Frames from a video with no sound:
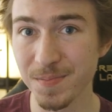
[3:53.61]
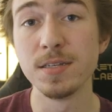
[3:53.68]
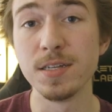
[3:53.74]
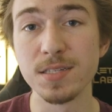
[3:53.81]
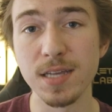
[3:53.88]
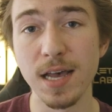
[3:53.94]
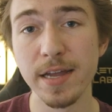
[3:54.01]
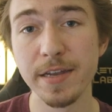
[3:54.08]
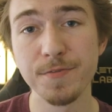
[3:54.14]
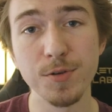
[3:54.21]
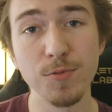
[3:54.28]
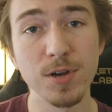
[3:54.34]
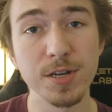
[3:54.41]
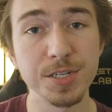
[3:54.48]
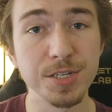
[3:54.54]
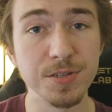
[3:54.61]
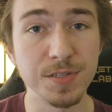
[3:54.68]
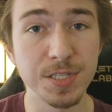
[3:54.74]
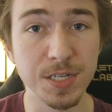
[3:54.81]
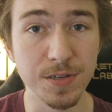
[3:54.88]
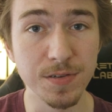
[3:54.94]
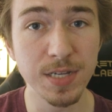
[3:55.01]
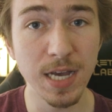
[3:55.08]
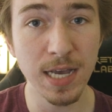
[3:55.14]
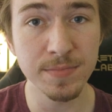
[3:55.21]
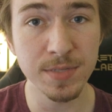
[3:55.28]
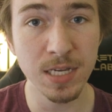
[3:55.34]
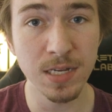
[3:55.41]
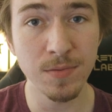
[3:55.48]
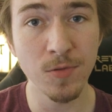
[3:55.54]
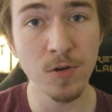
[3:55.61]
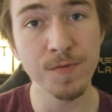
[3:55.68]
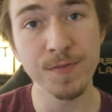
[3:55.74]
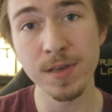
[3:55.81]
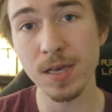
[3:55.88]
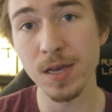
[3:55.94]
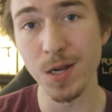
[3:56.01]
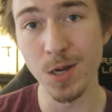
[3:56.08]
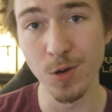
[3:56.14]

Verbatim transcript: Decide if you want to shoot two times anamorphic